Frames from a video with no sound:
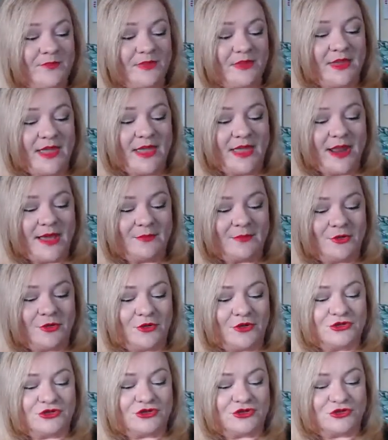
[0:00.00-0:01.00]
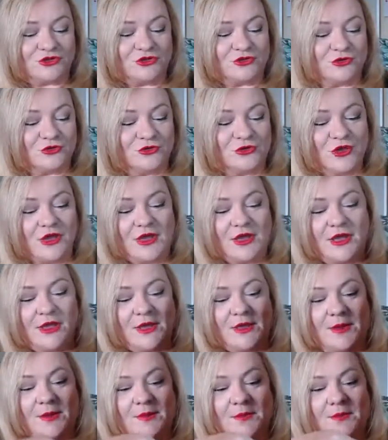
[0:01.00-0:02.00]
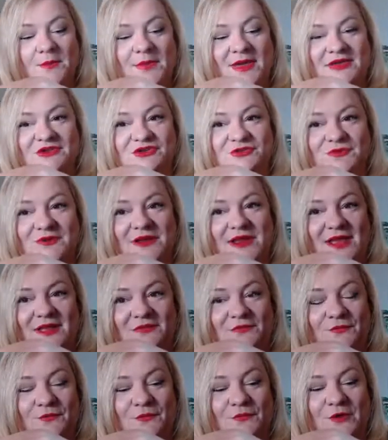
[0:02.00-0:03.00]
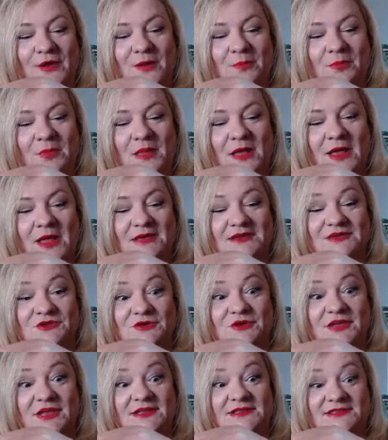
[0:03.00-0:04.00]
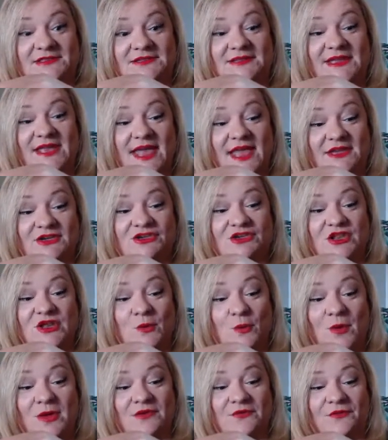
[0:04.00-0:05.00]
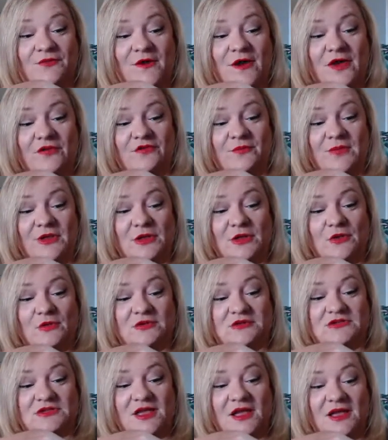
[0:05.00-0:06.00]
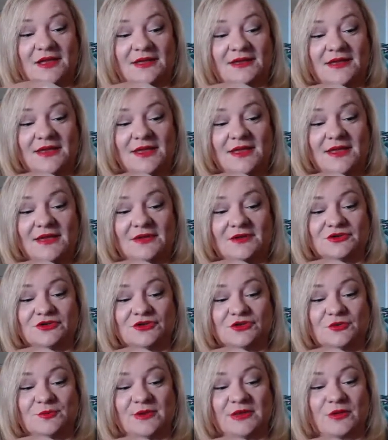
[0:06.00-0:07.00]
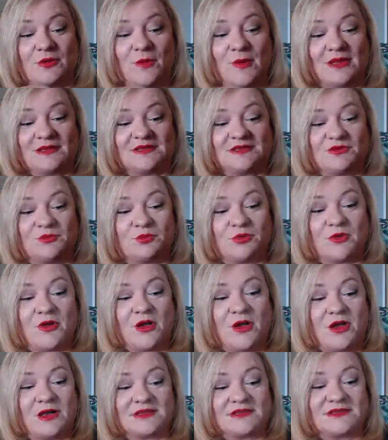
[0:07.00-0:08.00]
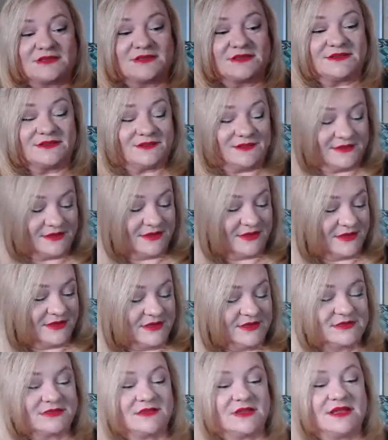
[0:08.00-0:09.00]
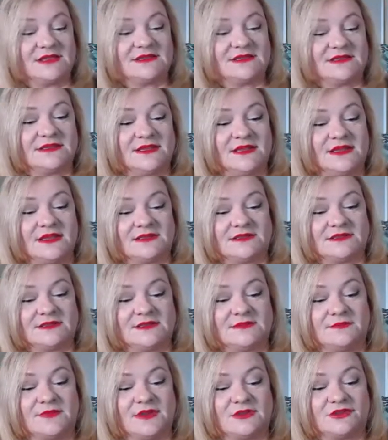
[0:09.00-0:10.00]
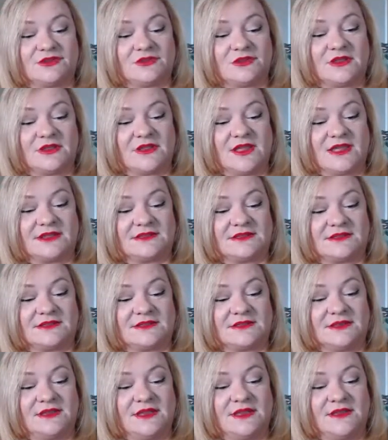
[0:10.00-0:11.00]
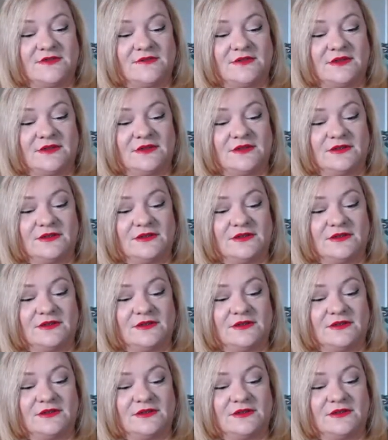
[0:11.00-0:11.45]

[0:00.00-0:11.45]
and I'm going to measure it out for you, apply, so you can see actually what 5 ml looks like, because you'll be quite surprised. So let's see, let's make sure that that's even.